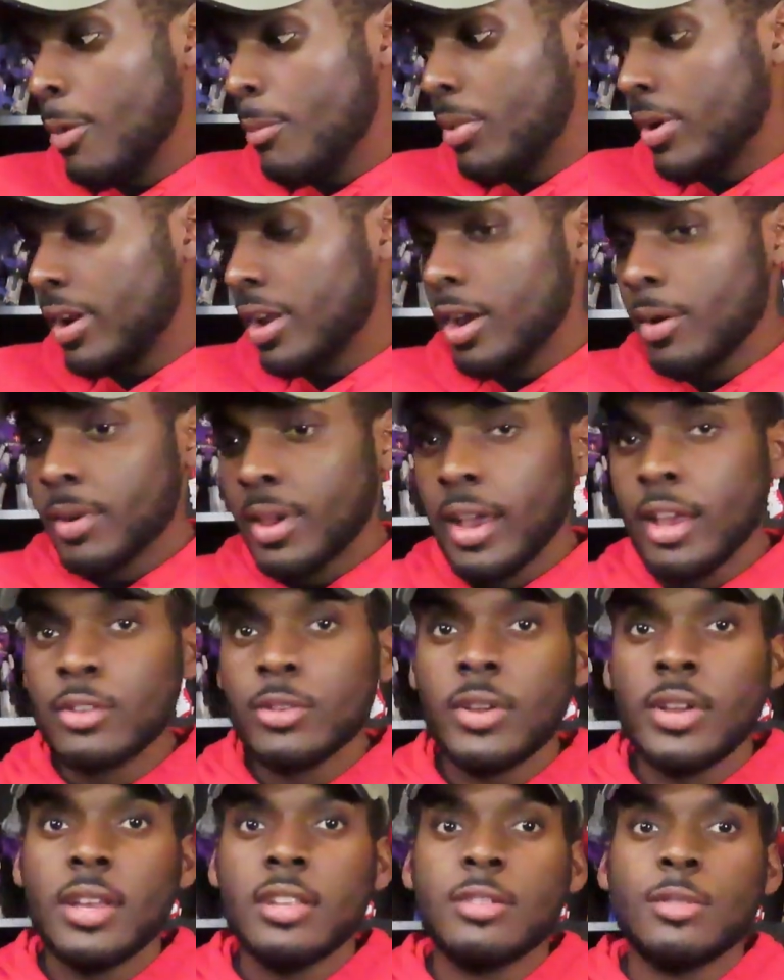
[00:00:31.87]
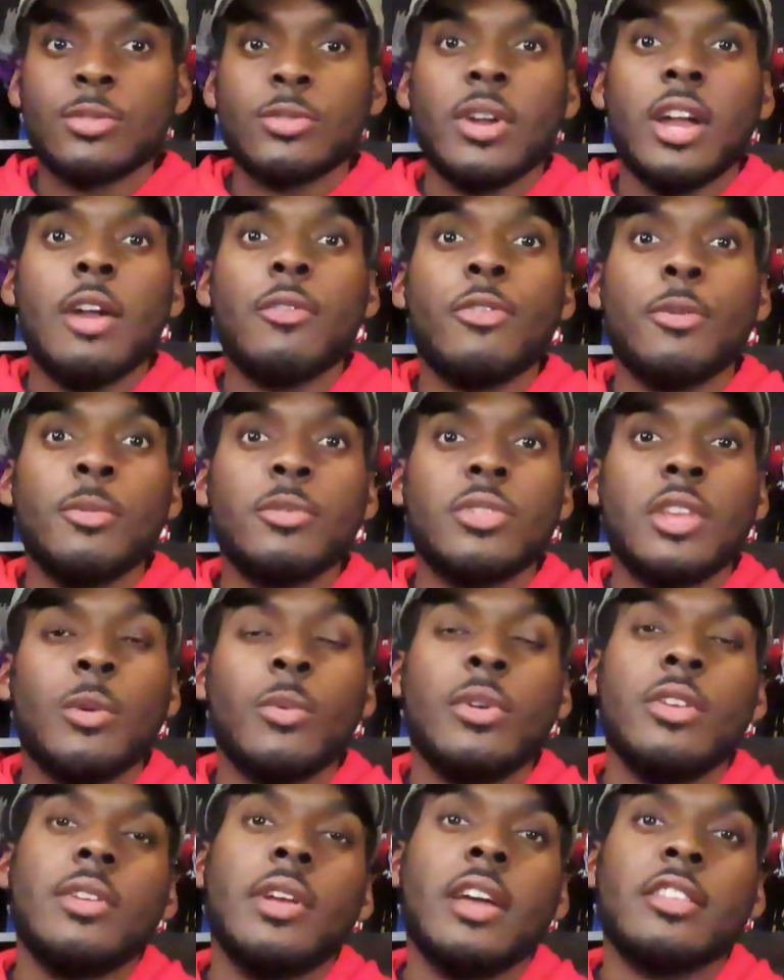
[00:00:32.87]
But um, guys, go ahead and subscribe for me so that
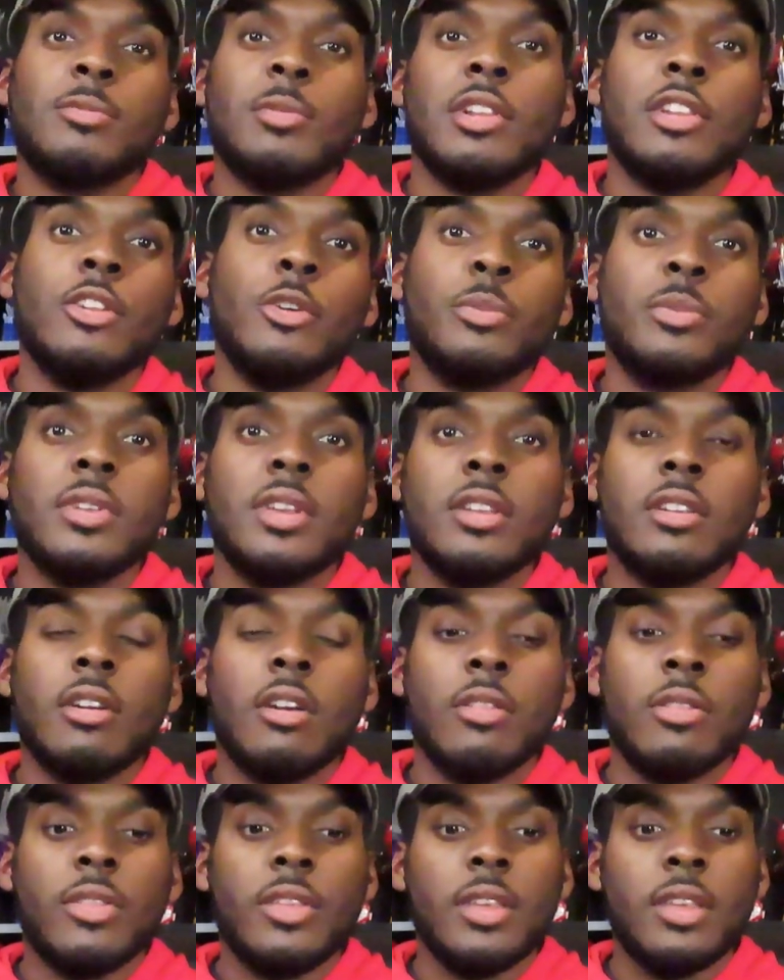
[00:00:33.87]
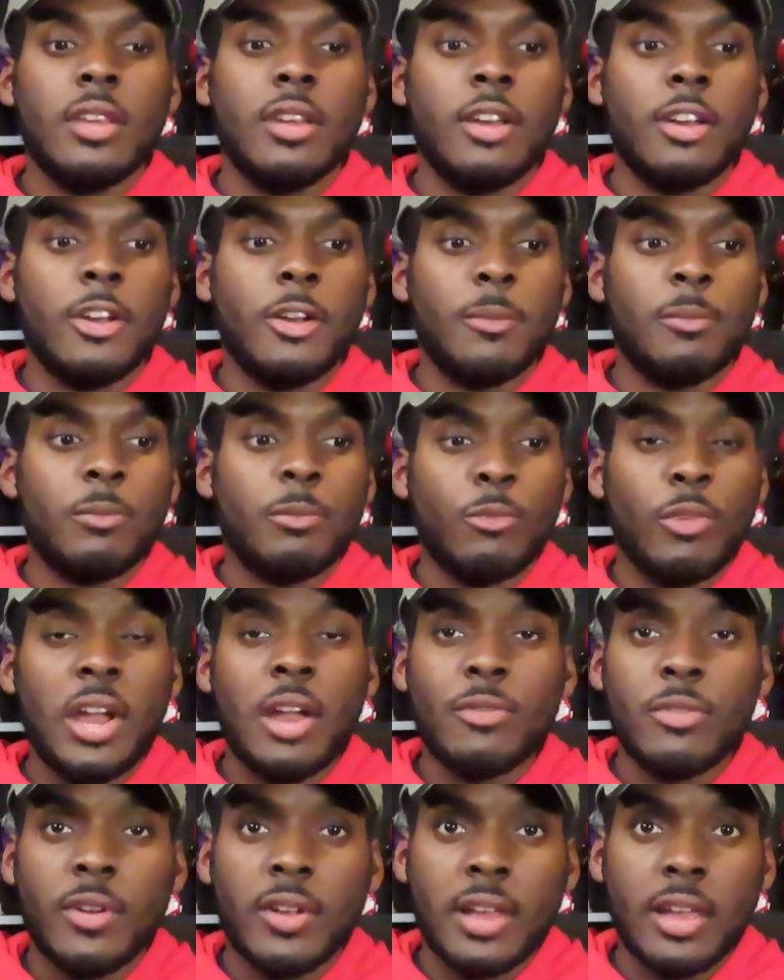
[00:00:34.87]
way you guys can be looped in on the um,
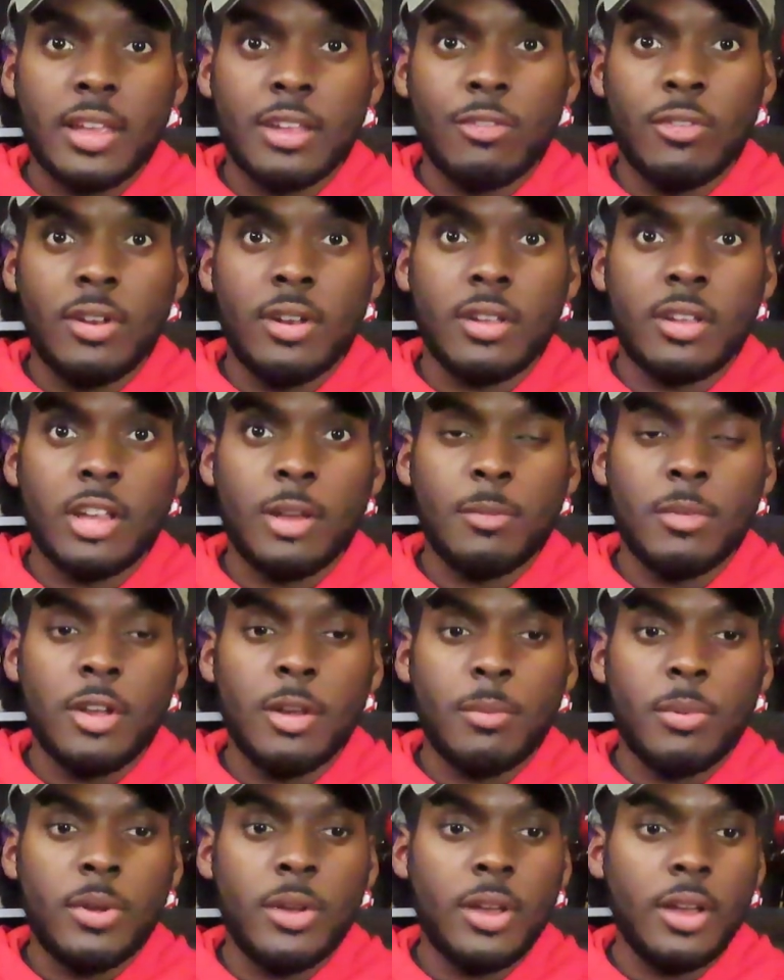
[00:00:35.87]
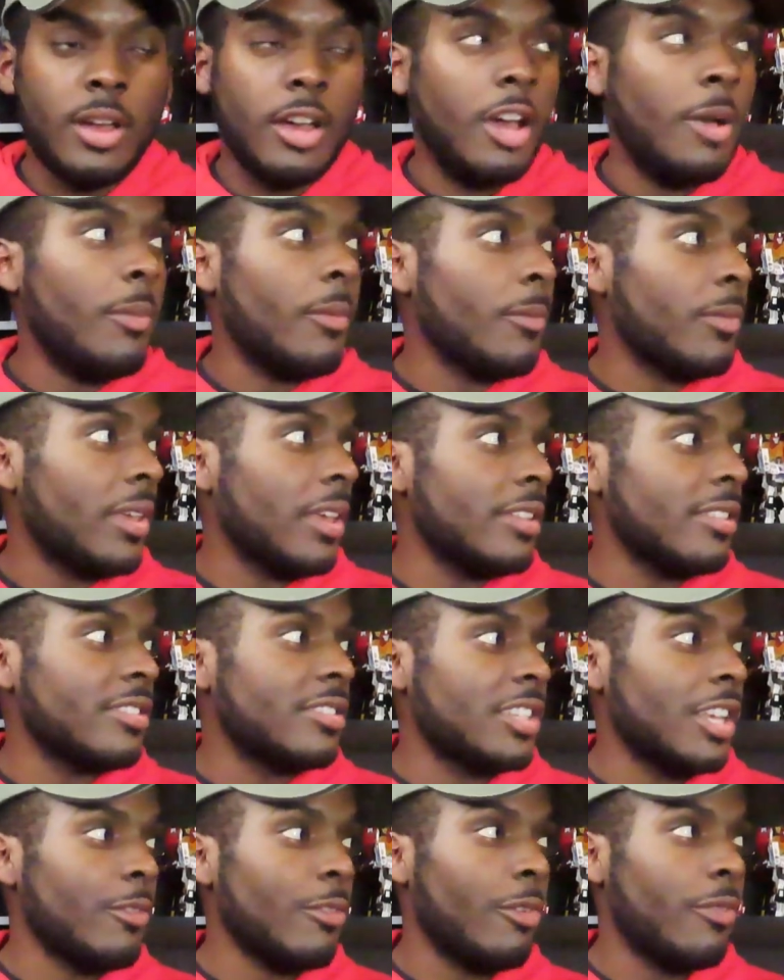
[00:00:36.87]
raffle I got getting ready to come up. Um, getting
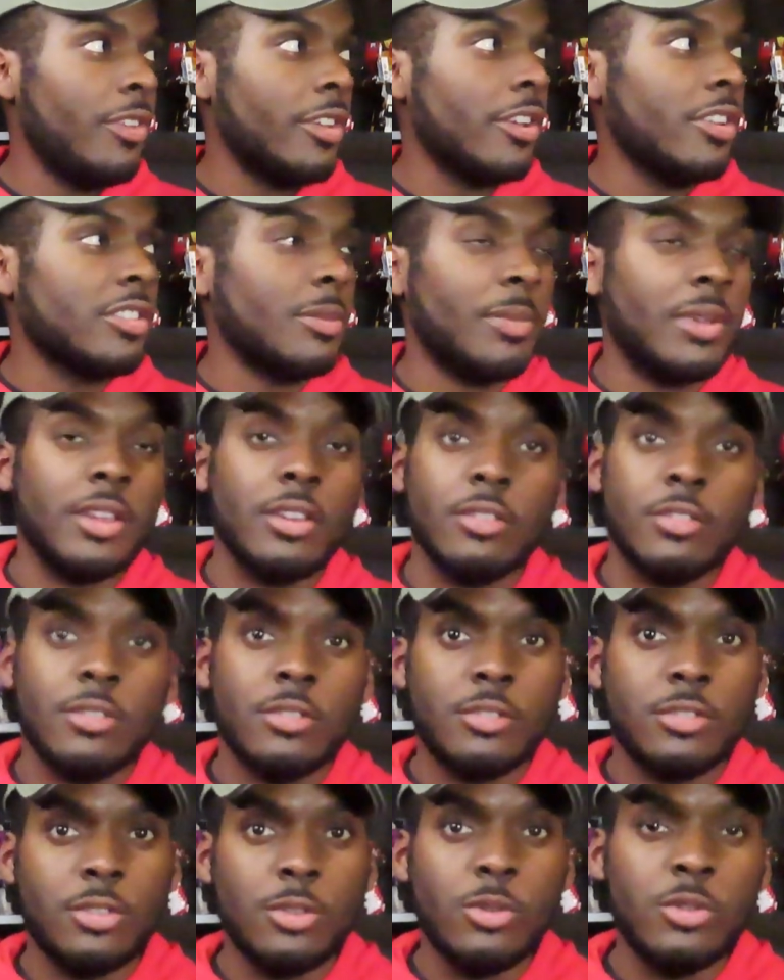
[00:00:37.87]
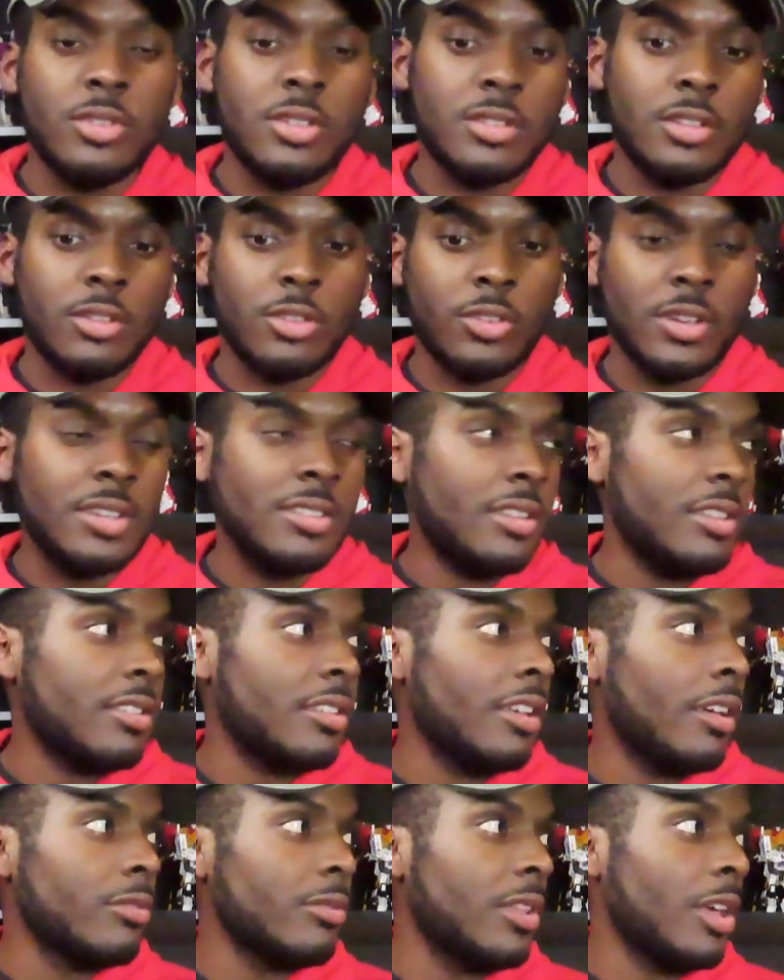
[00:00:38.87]
several figures. I'm getting twosies and
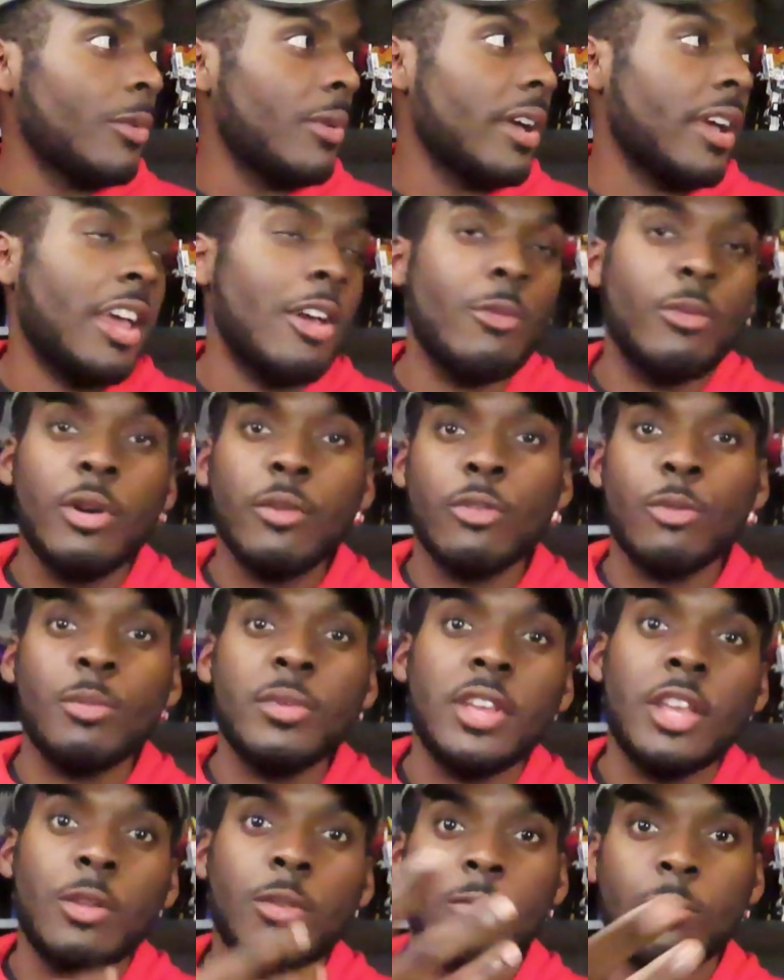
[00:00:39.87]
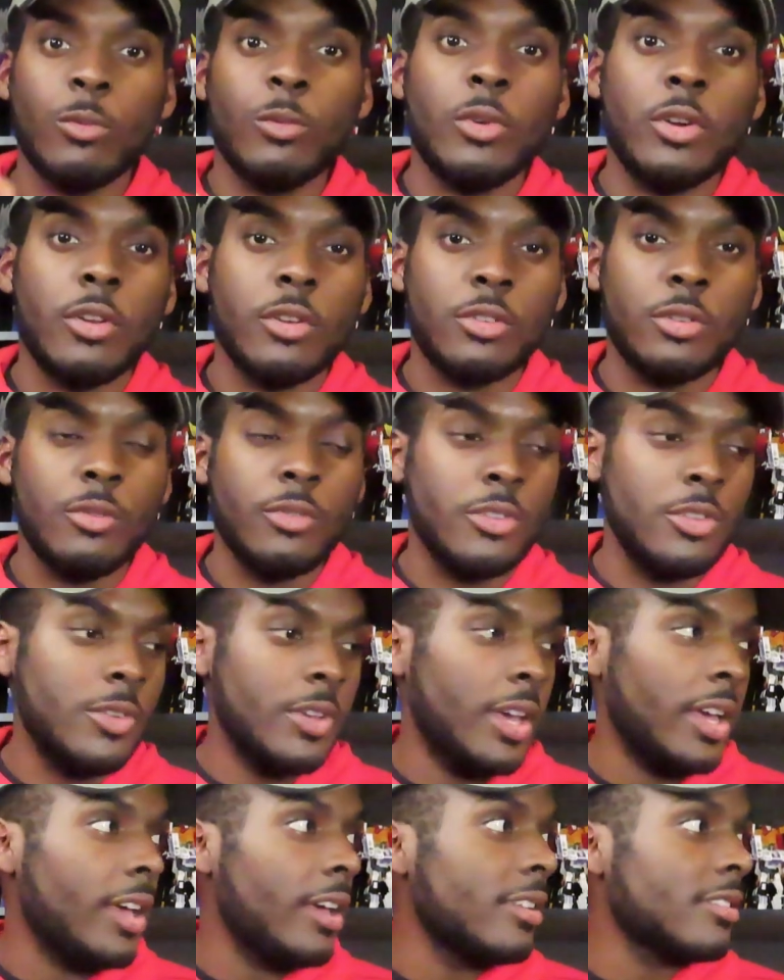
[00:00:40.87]
threesies up so that way I can have one for me, one or two for you
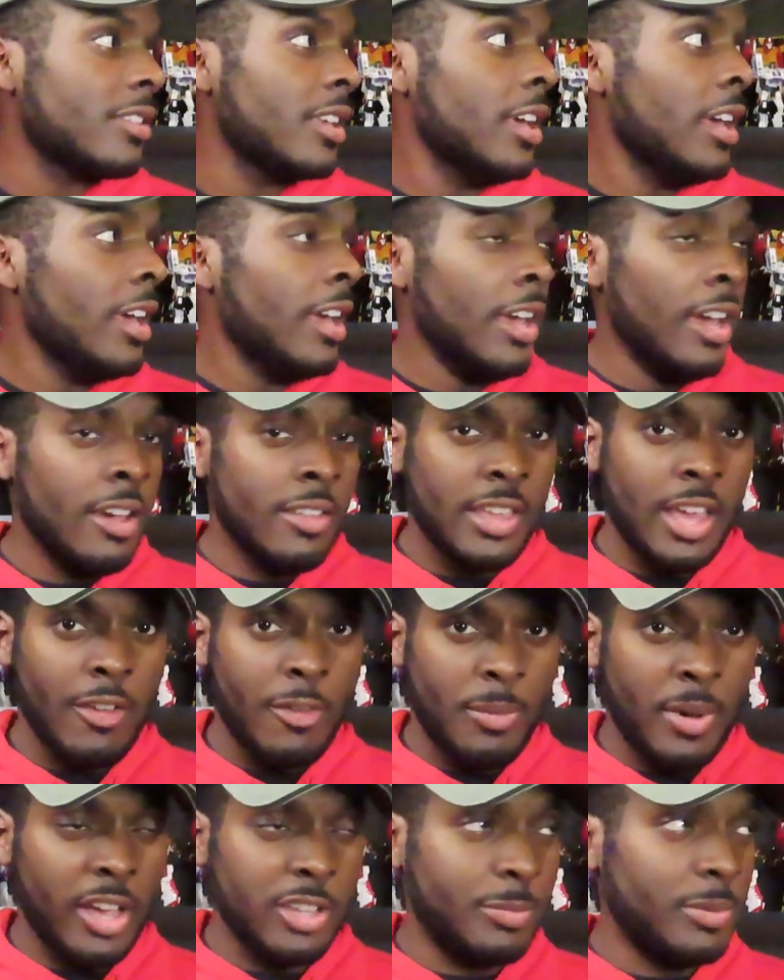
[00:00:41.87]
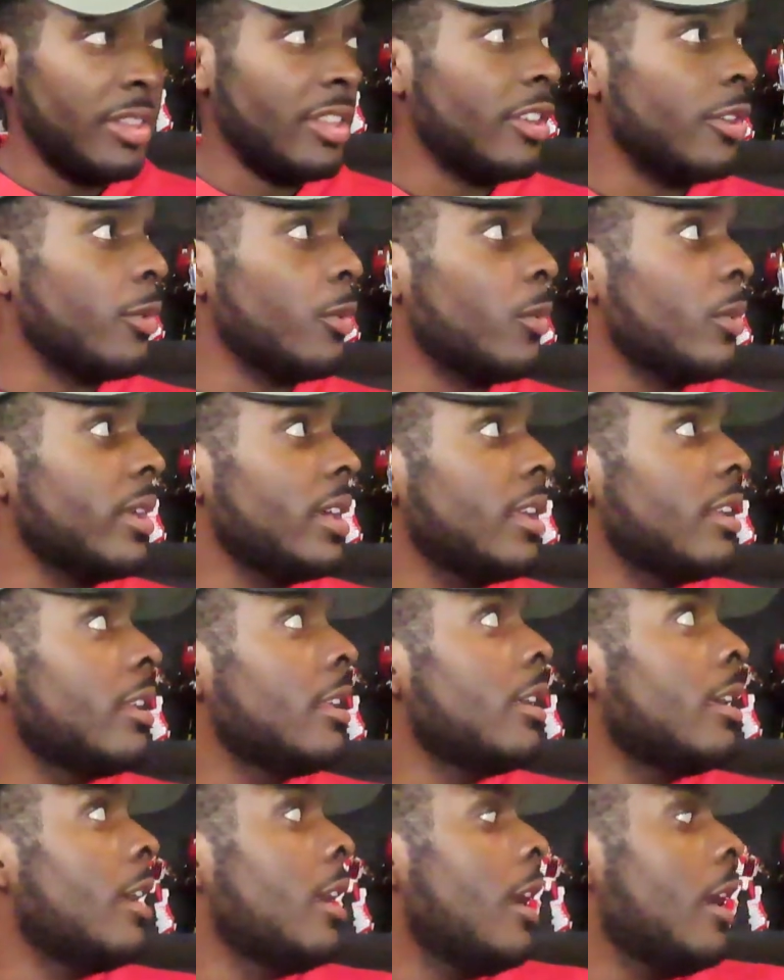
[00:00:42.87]
guys to have the possibility to
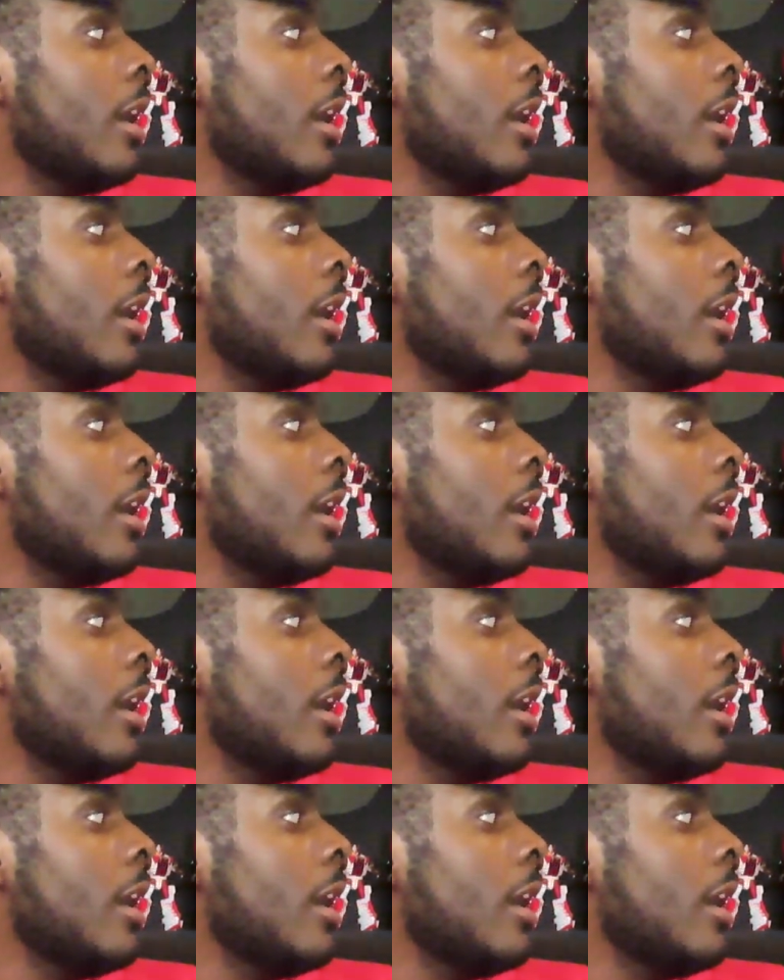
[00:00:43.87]
win.